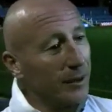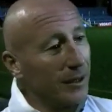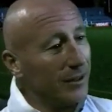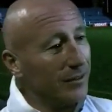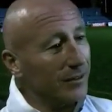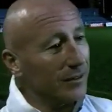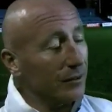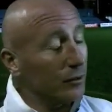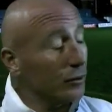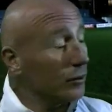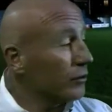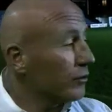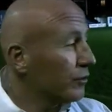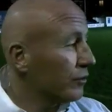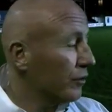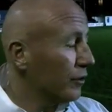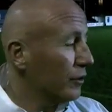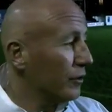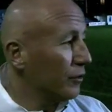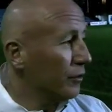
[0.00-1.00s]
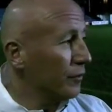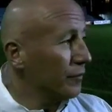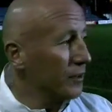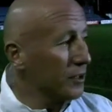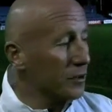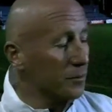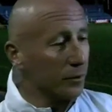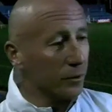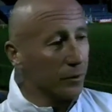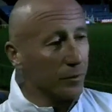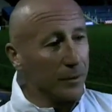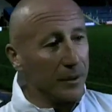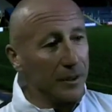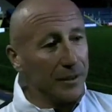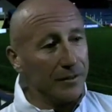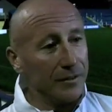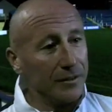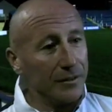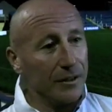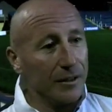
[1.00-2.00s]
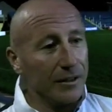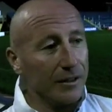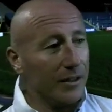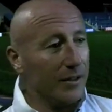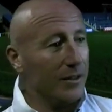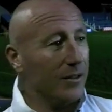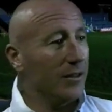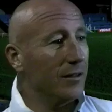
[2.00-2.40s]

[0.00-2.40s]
playing 2 French boys playing today.